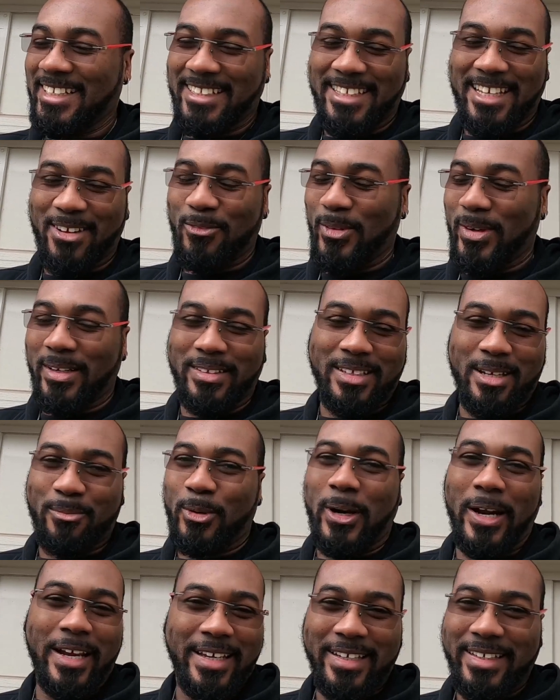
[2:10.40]
they
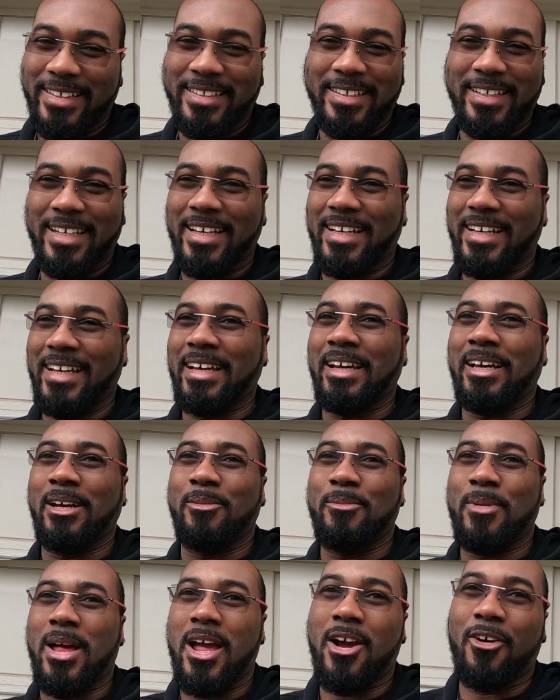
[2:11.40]
break
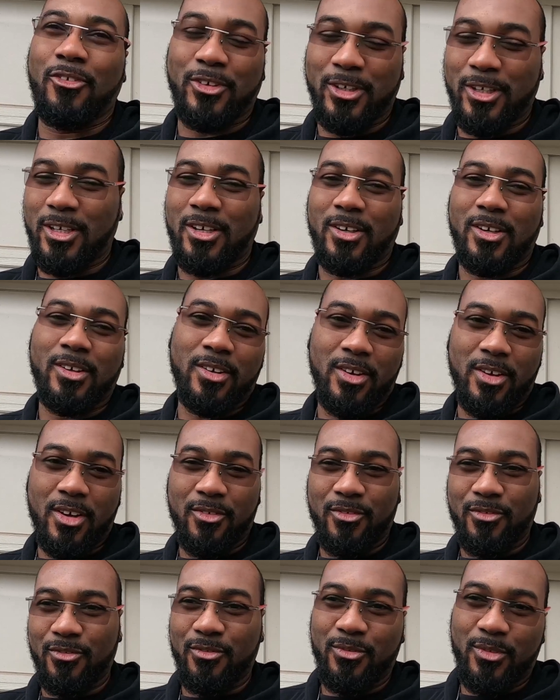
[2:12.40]
over
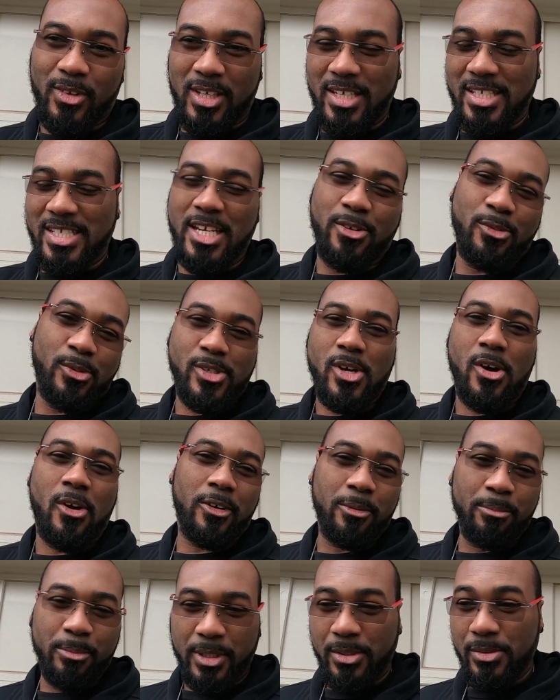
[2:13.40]
continuous
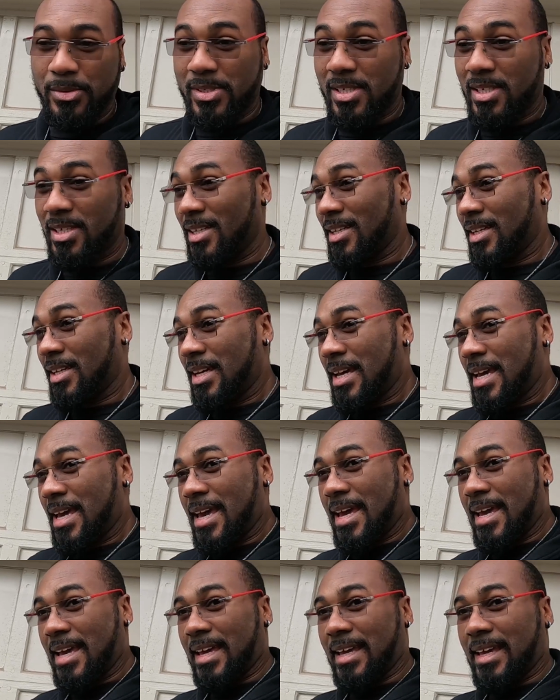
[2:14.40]
hard abuse,
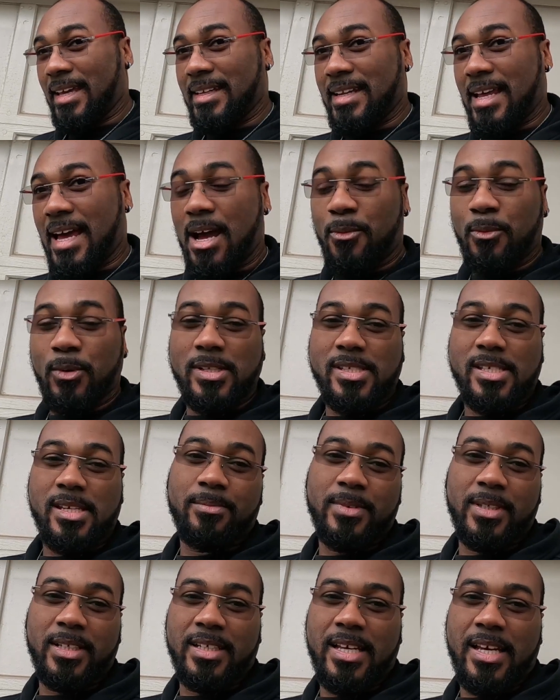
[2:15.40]
and I want
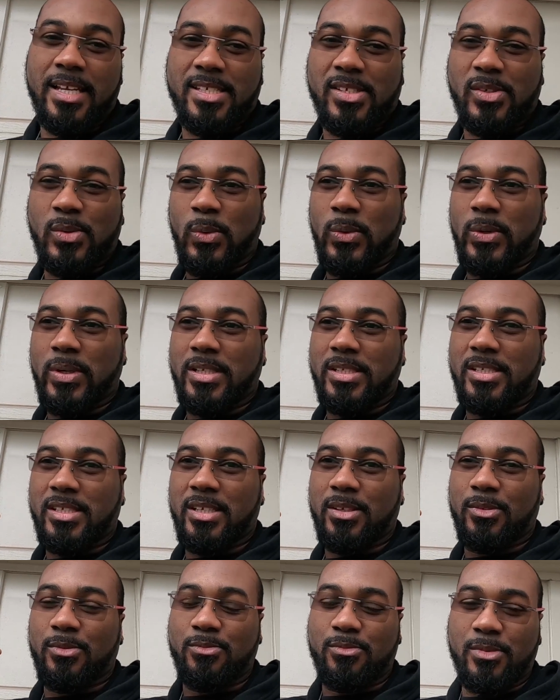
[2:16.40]
something that's going
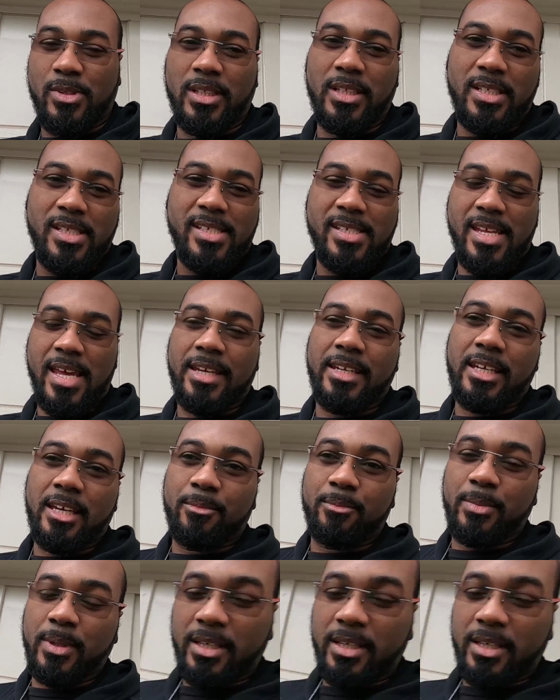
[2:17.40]
to really stand up,